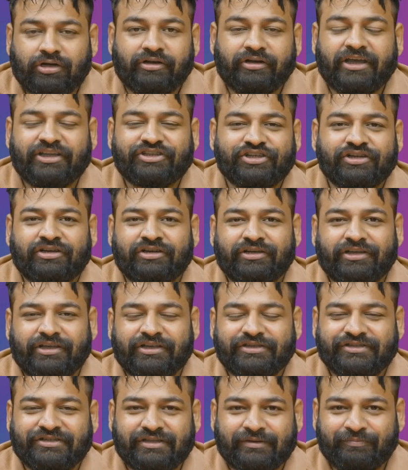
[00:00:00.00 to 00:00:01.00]
Nature
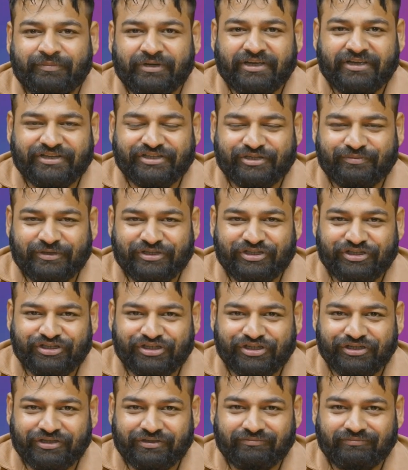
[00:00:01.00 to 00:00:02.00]
is the biggest
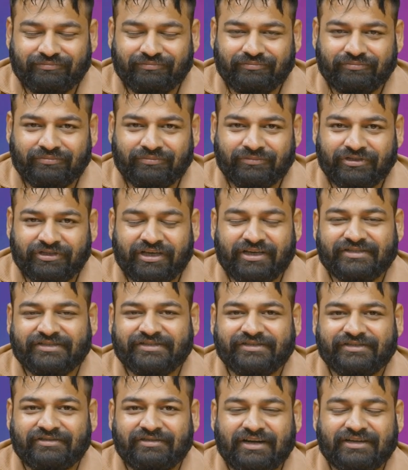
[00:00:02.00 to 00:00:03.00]
magician.
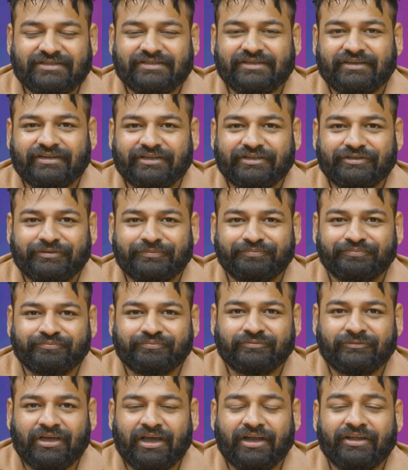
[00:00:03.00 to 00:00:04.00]
Yes, that's correct.
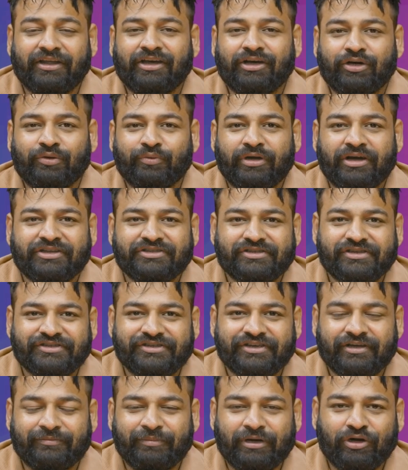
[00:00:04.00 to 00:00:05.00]
And here we are
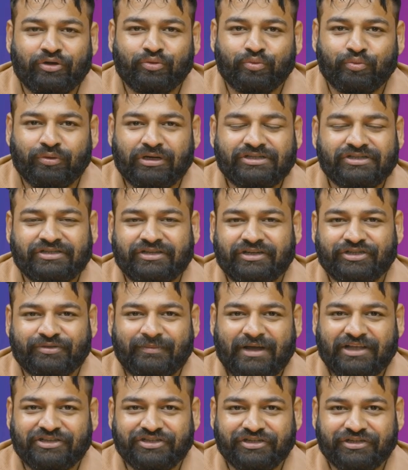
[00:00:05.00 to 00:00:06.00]
discussing about one such
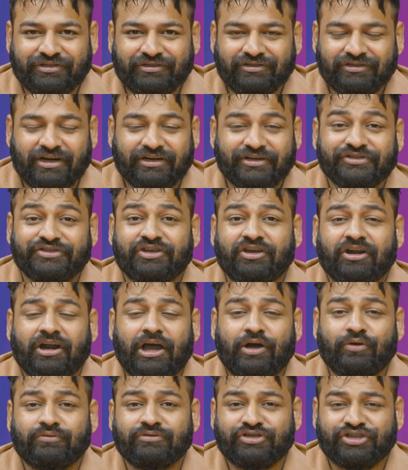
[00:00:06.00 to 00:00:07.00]
magic, that is
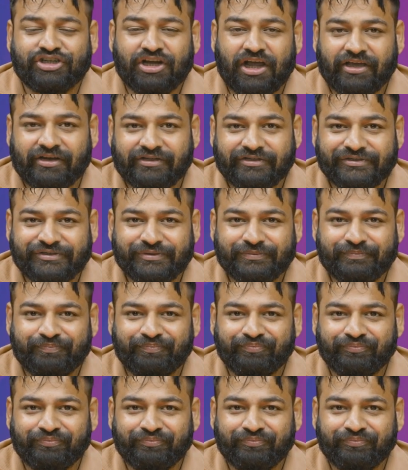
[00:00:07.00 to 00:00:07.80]
crown shyness.